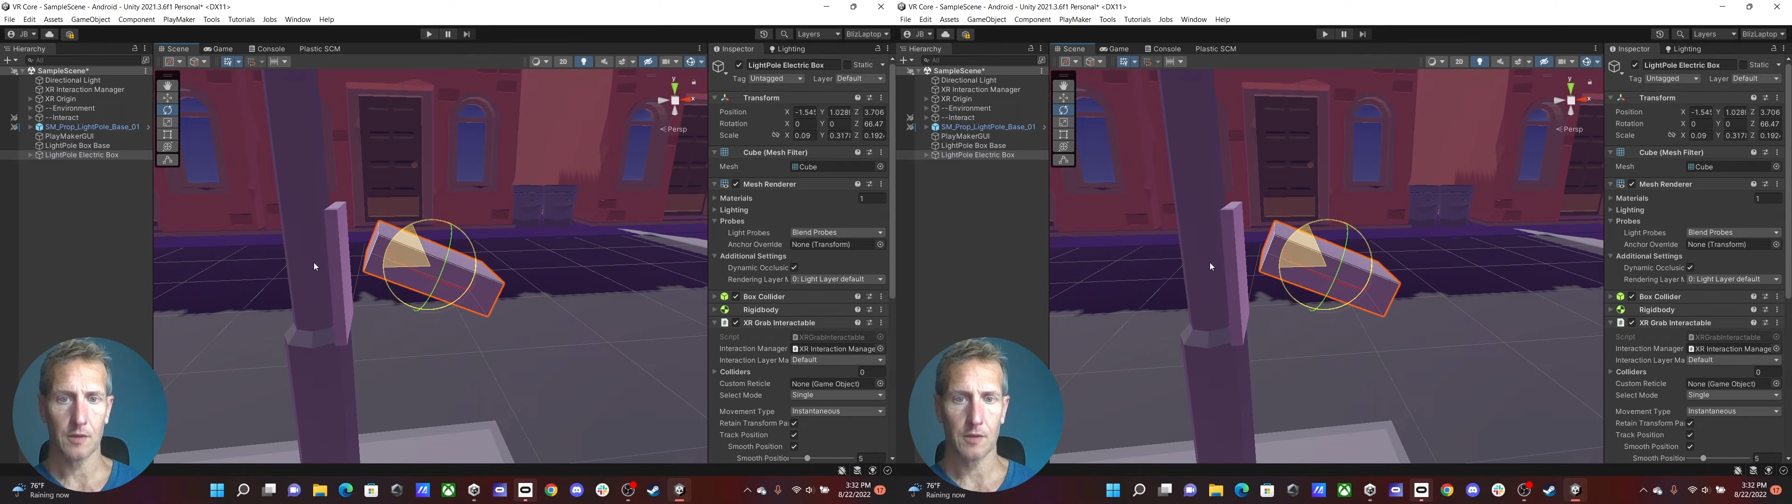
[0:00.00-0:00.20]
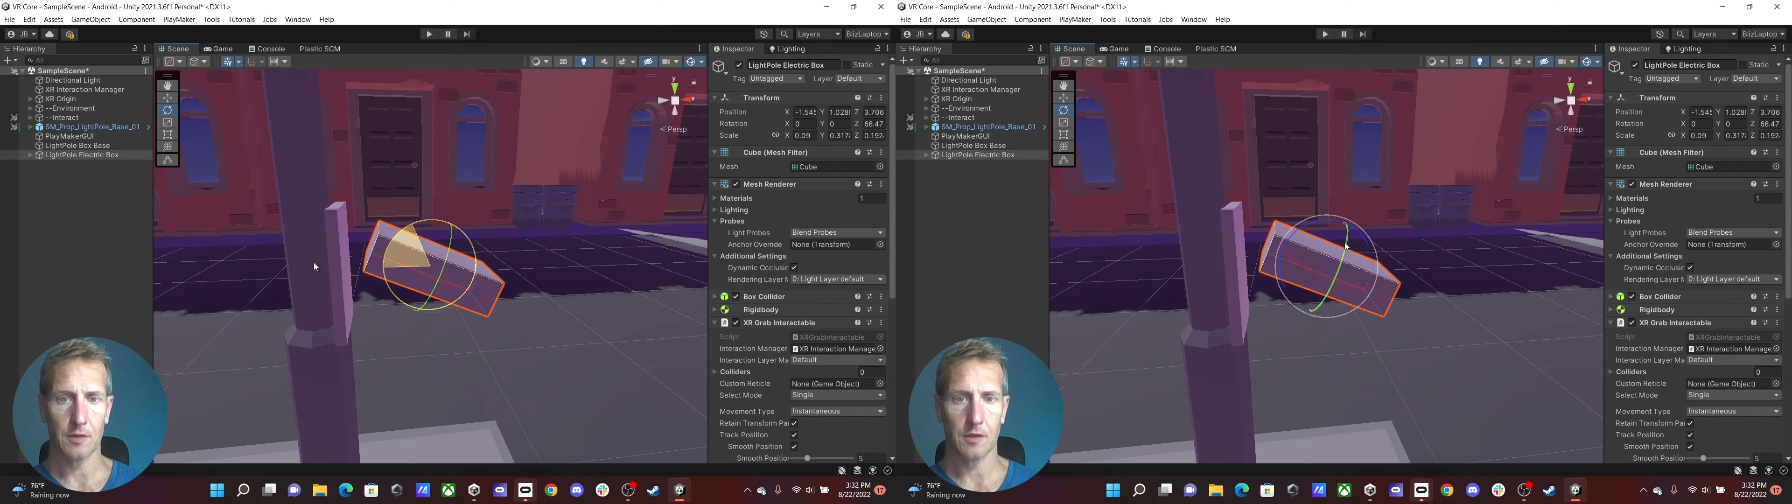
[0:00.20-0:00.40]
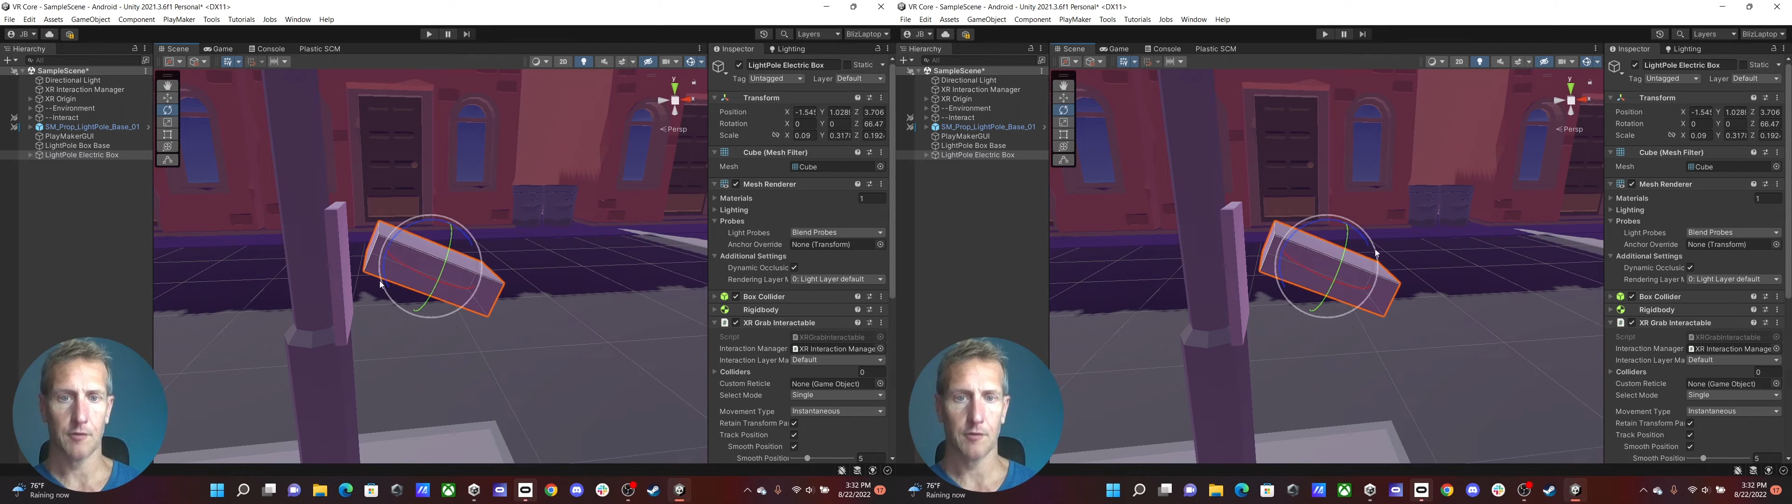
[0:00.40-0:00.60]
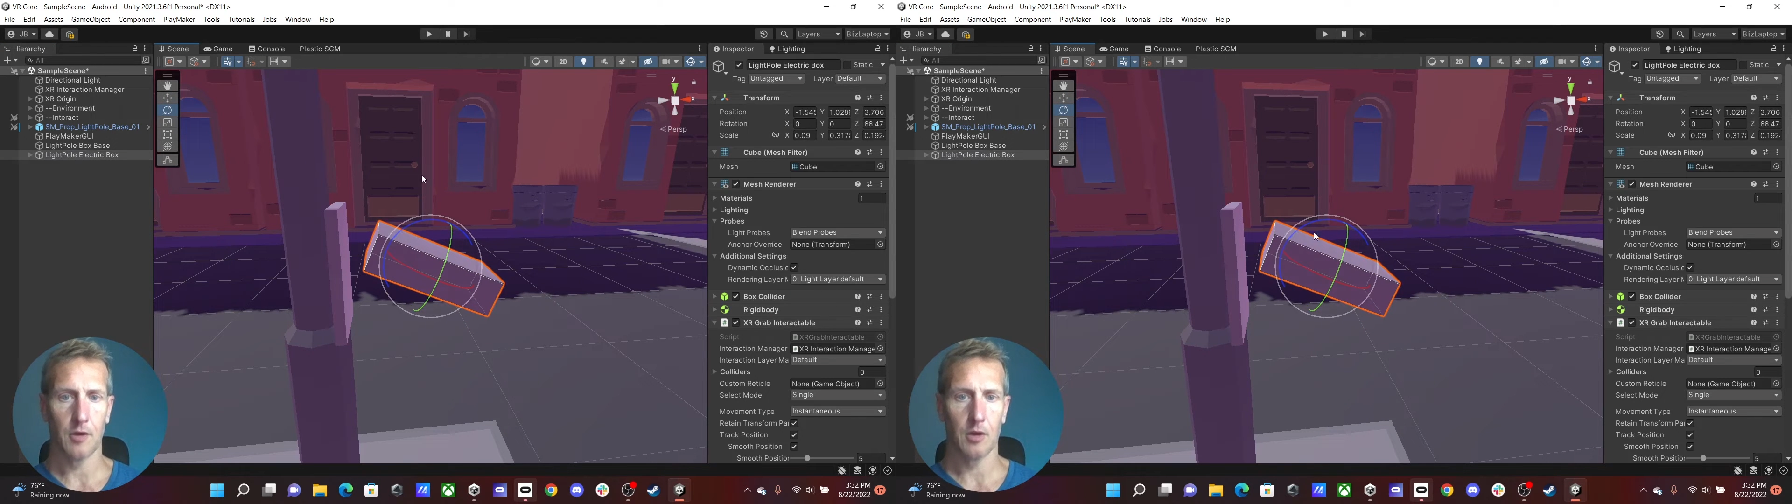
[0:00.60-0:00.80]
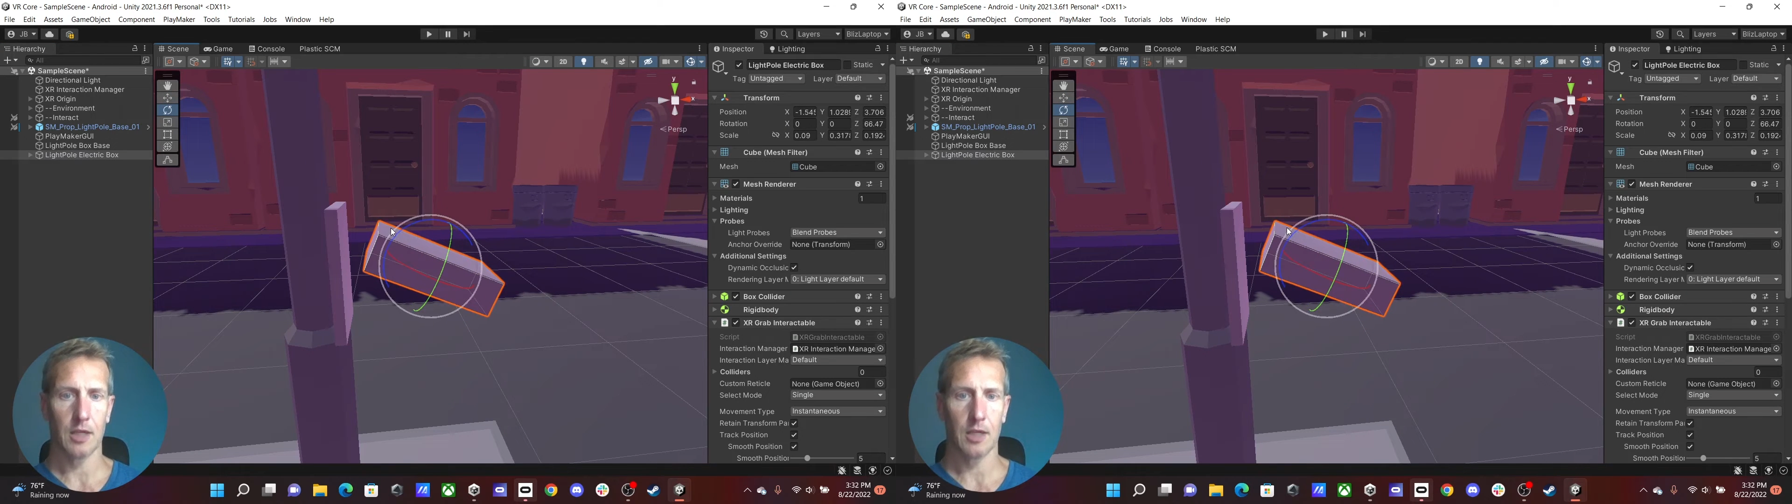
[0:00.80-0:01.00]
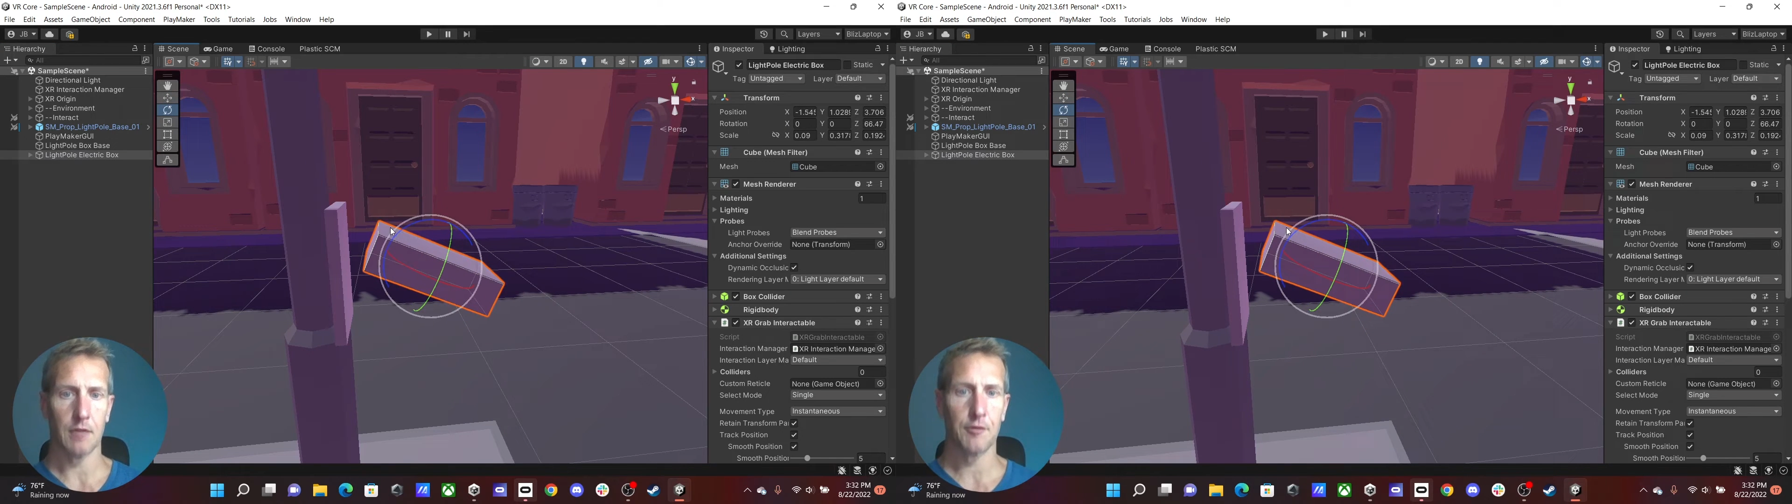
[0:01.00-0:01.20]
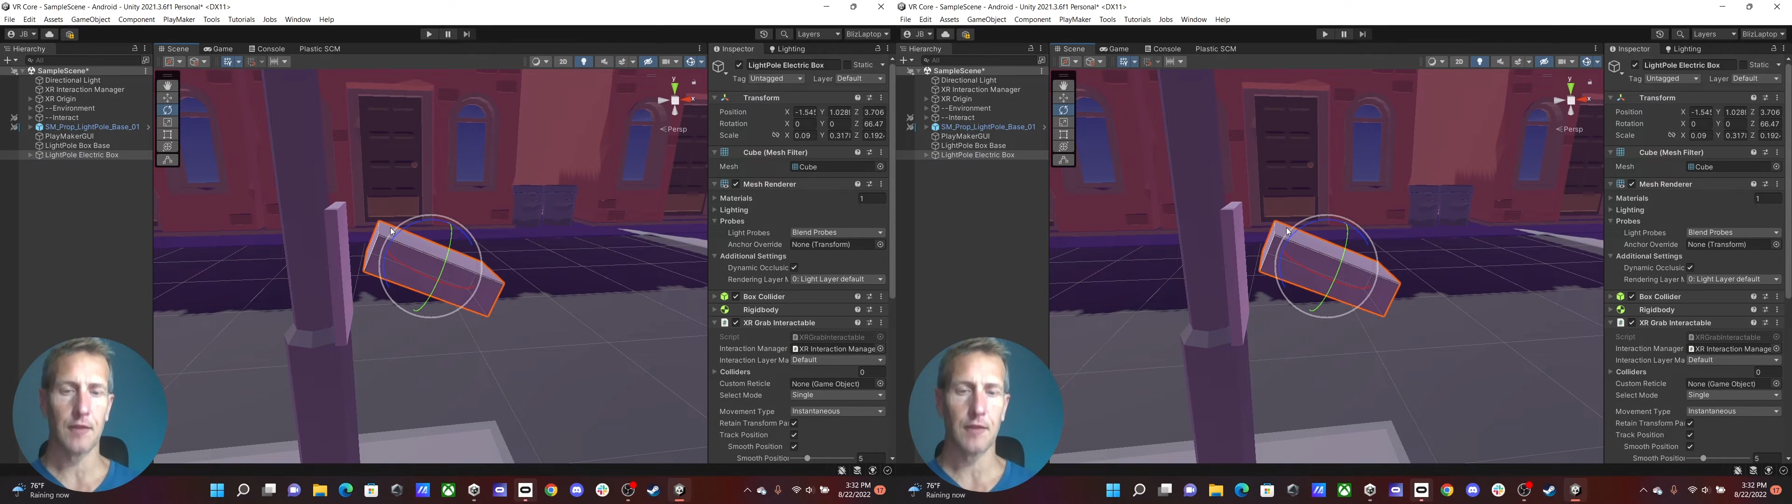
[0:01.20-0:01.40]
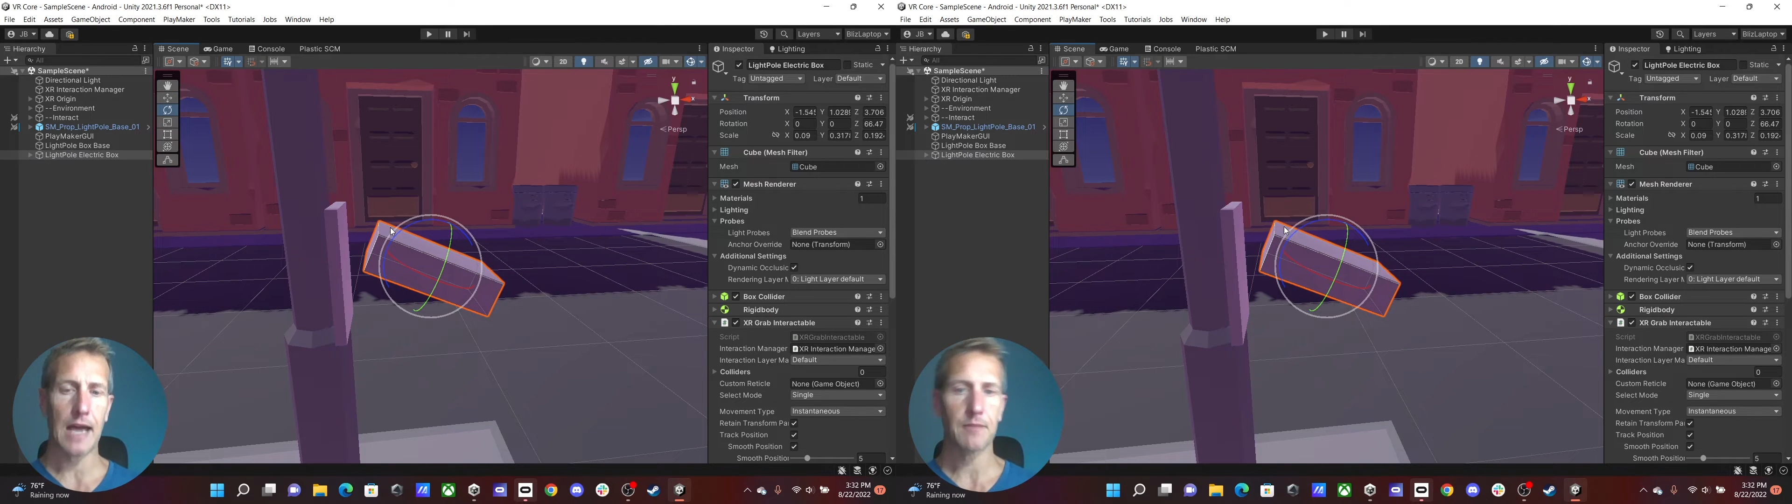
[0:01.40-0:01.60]
it's gonna fall kind of
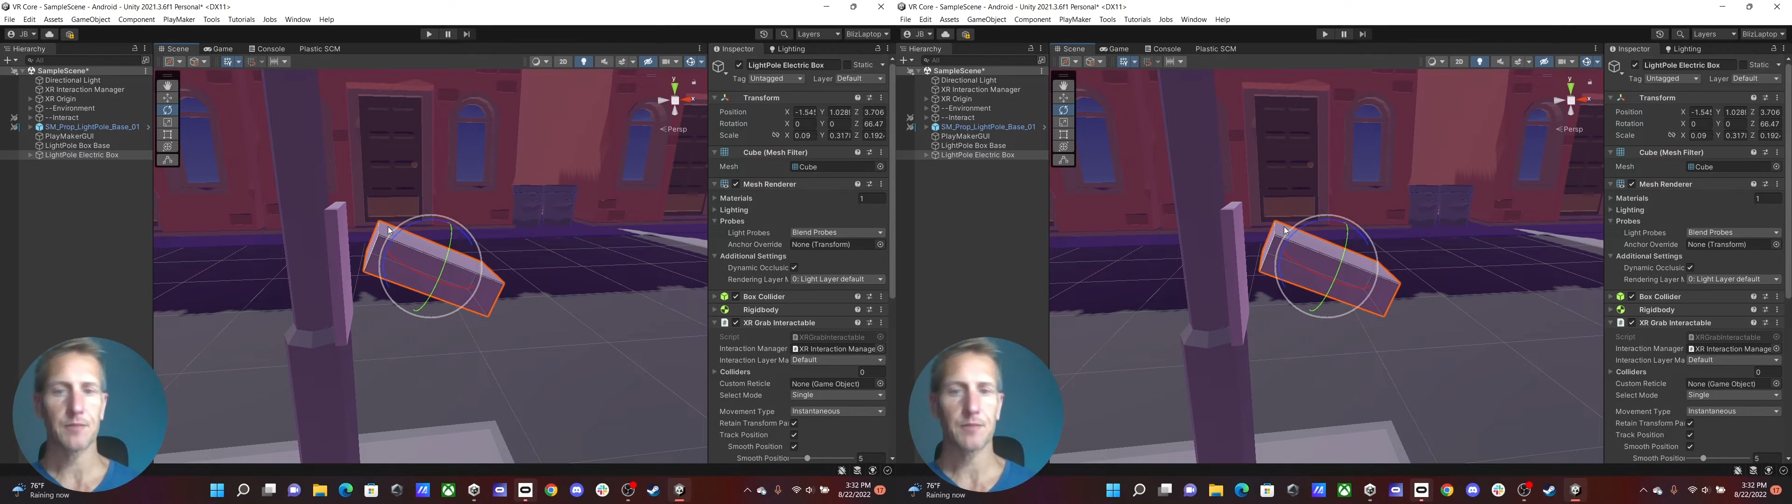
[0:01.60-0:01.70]
flat.